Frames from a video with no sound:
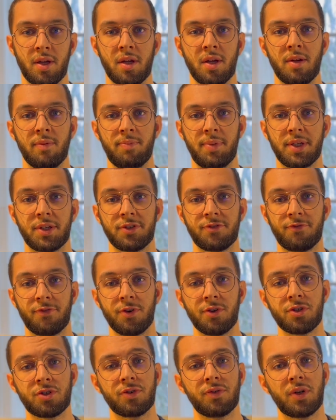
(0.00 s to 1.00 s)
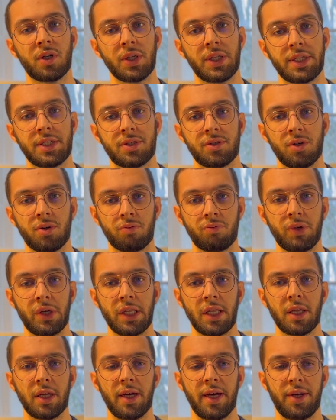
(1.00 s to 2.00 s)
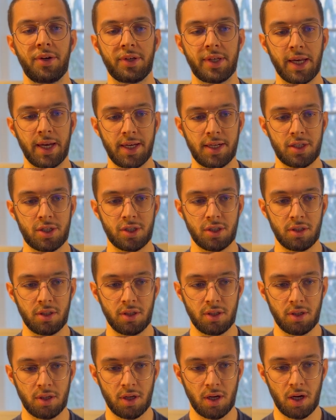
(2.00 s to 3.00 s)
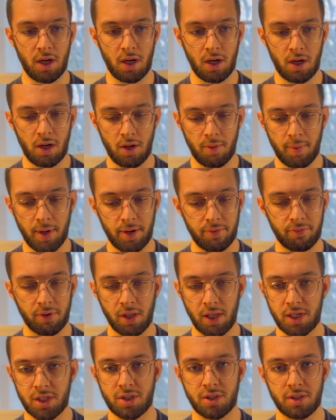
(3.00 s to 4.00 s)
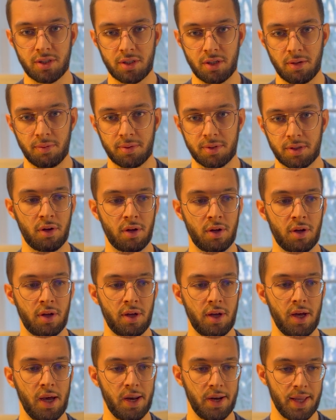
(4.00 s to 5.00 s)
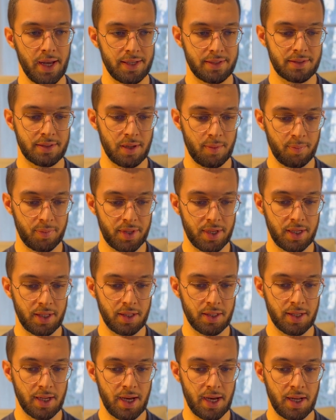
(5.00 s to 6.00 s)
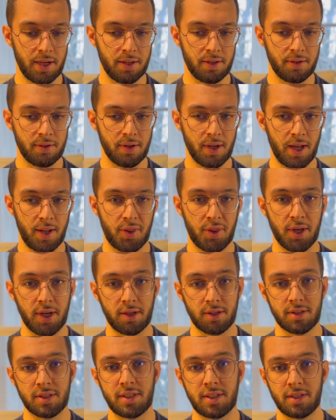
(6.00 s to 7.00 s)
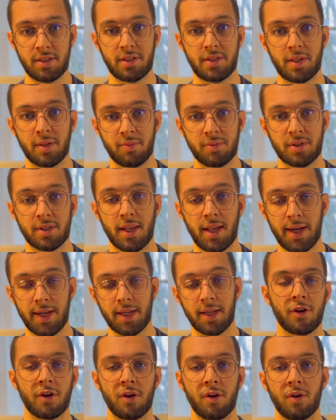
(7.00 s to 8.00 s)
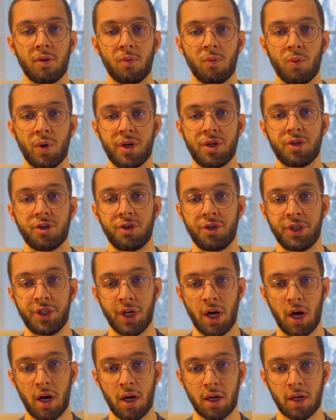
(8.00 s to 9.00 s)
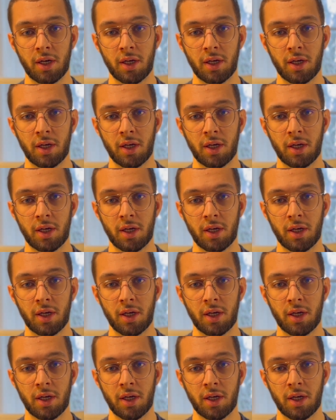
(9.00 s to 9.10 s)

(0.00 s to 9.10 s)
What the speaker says: Because first of all, there's no real education about relationships, and that's something that I think the system's lacking. When you're young,